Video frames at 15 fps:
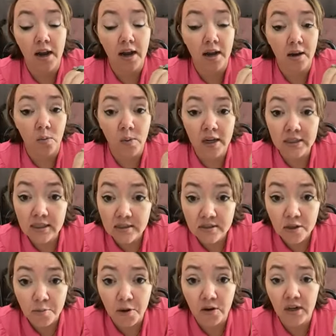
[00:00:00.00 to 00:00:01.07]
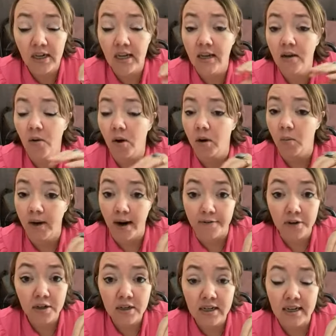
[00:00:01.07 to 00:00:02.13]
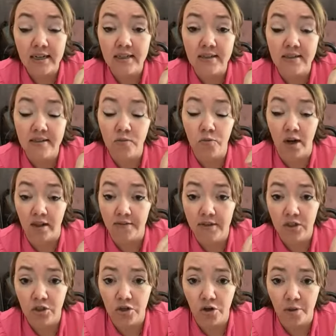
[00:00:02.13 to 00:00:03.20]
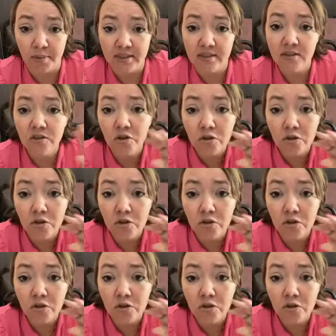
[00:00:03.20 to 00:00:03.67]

a wellness community or whatever is relevant to your business.